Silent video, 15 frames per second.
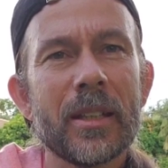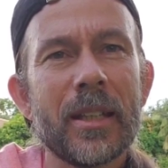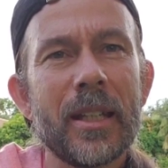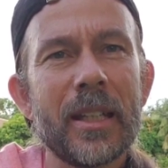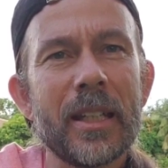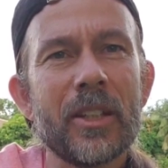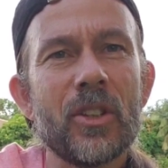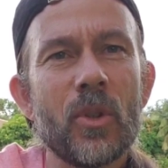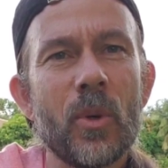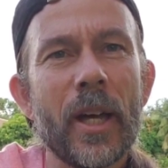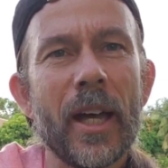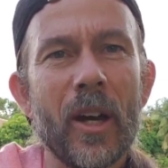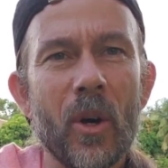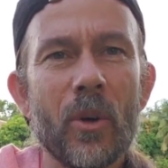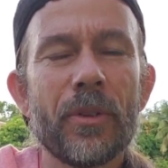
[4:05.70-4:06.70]
getting you
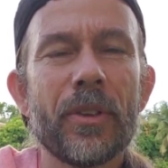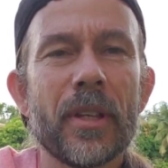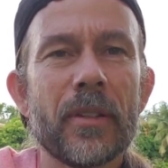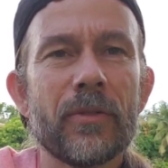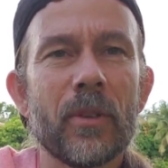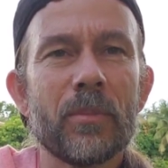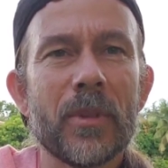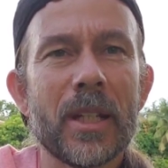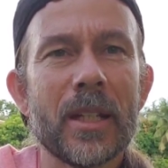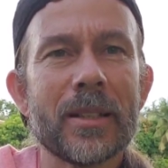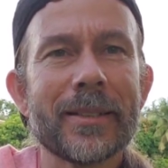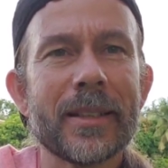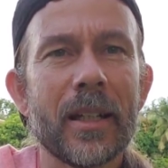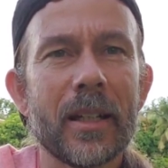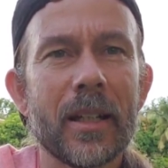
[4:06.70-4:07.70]
healthy from the
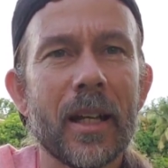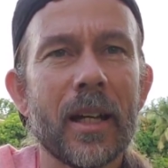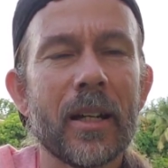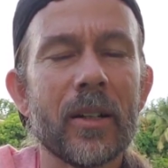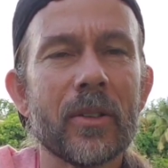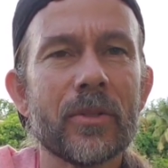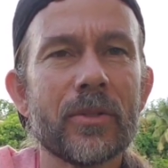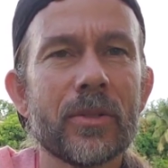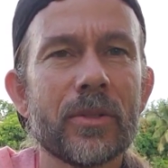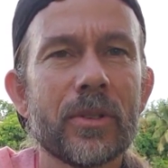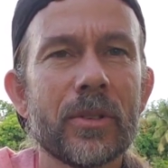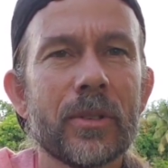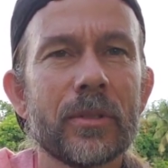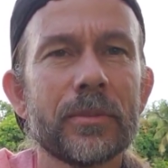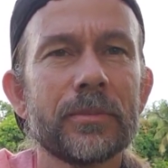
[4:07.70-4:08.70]
inside out.
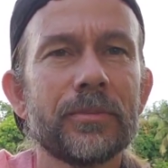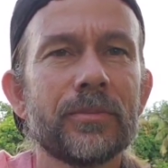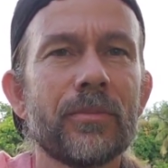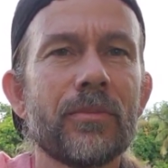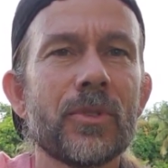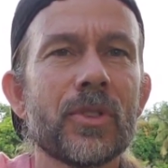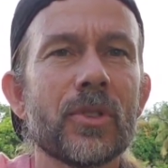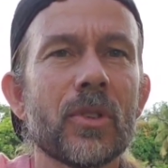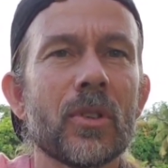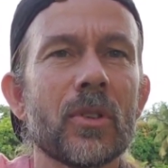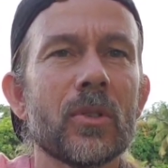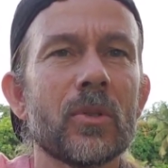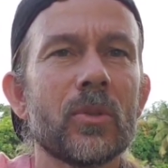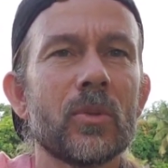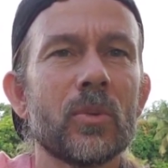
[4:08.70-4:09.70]

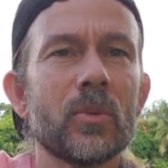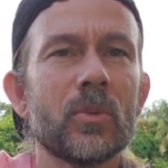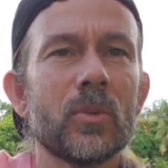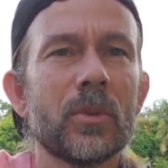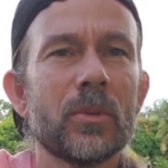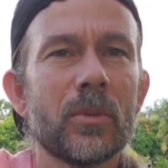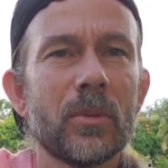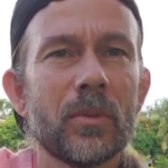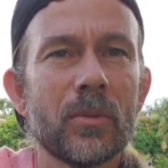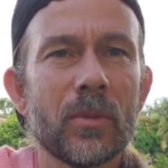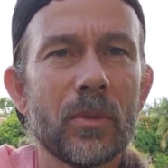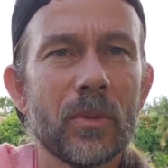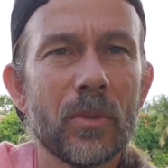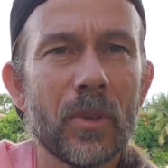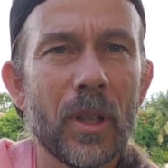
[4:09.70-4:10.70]
So
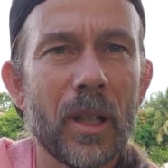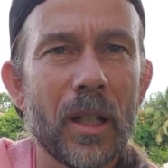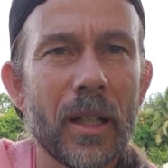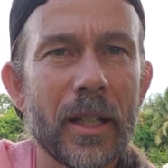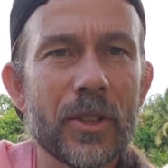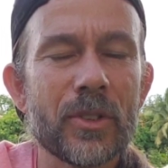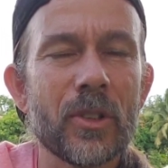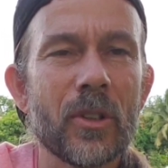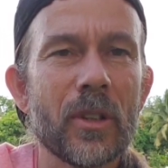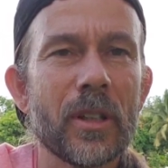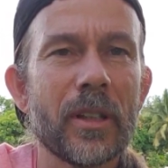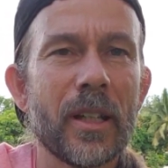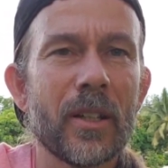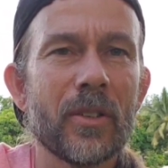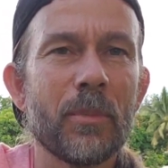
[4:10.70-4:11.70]
I
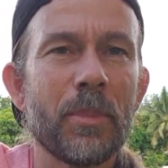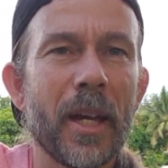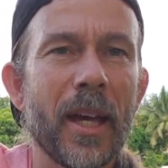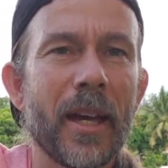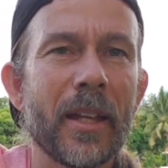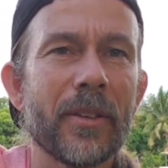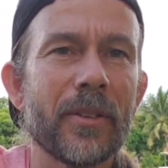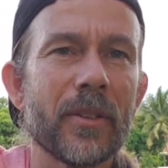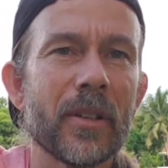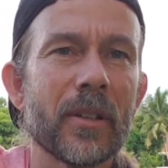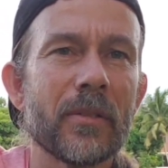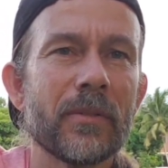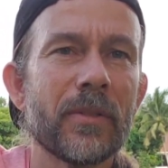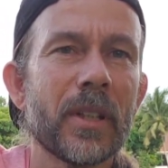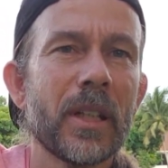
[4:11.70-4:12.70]
started down the path
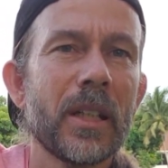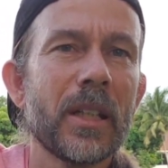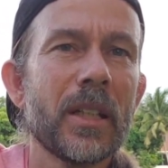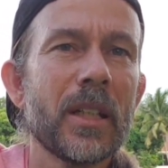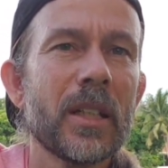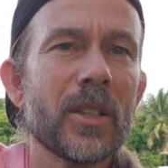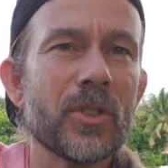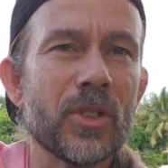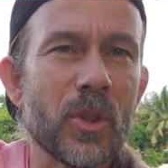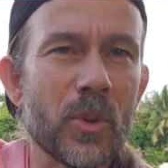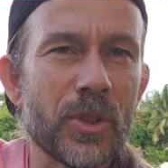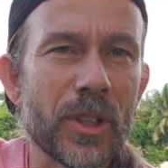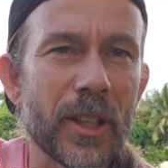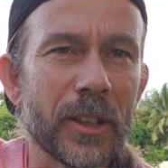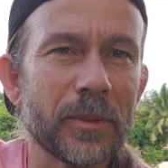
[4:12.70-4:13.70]
of
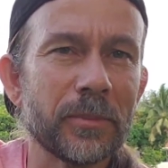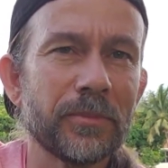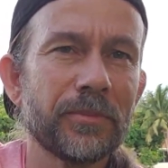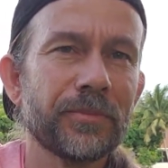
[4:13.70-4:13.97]
juicing,